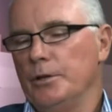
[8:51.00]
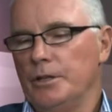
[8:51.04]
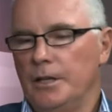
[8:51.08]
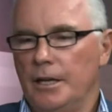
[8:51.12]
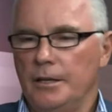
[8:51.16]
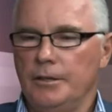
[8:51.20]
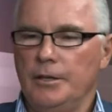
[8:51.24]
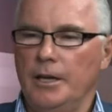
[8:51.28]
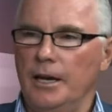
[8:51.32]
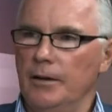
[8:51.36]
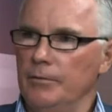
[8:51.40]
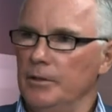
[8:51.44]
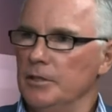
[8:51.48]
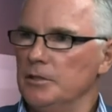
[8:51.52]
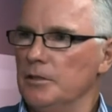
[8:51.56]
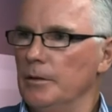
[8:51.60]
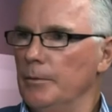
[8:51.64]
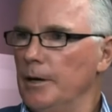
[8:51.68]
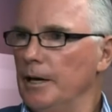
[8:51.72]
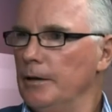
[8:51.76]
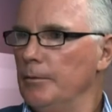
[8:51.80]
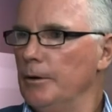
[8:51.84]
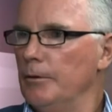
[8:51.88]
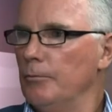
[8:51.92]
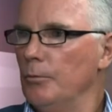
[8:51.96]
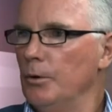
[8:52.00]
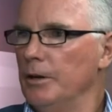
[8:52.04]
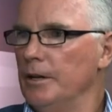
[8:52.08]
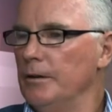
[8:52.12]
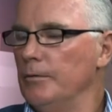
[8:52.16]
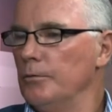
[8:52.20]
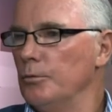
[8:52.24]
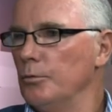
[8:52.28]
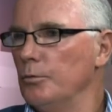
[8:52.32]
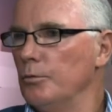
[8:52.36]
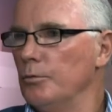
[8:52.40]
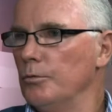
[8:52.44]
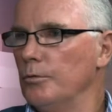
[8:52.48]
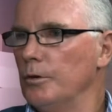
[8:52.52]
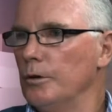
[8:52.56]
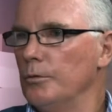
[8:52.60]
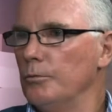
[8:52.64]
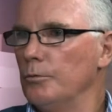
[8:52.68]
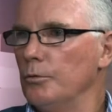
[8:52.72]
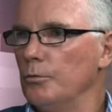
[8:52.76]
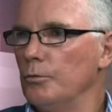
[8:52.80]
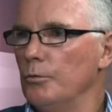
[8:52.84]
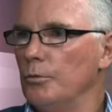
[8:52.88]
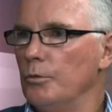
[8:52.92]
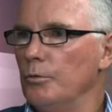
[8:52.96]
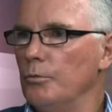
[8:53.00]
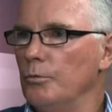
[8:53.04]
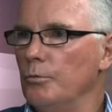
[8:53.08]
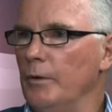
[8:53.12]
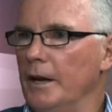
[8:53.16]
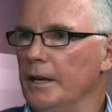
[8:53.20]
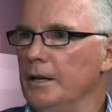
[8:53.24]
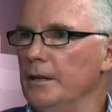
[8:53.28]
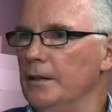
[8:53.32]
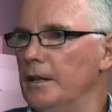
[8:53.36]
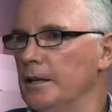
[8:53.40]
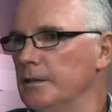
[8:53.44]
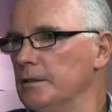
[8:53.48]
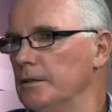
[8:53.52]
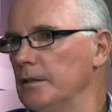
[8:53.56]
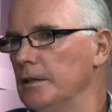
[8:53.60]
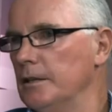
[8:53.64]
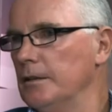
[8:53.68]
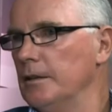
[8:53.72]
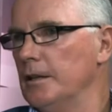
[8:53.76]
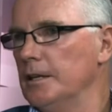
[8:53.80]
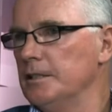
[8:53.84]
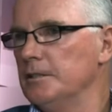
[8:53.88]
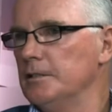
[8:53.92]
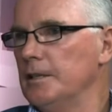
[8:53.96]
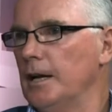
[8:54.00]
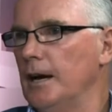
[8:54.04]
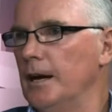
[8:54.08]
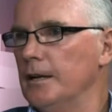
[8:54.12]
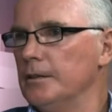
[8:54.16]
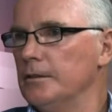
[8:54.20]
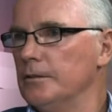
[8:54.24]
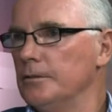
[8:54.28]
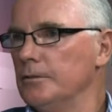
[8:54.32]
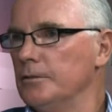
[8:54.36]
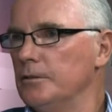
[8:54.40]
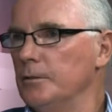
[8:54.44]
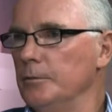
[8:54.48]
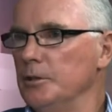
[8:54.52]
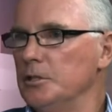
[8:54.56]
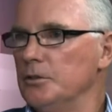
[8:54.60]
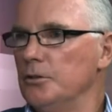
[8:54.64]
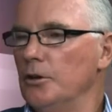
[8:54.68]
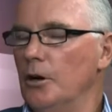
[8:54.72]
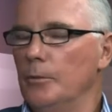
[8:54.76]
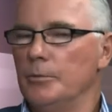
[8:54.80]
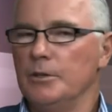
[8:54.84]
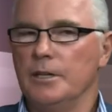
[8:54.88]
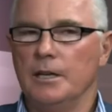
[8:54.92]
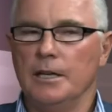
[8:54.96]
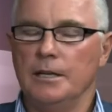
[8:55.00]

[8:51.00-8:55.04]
but then you have this debate about when did they start to be stopped,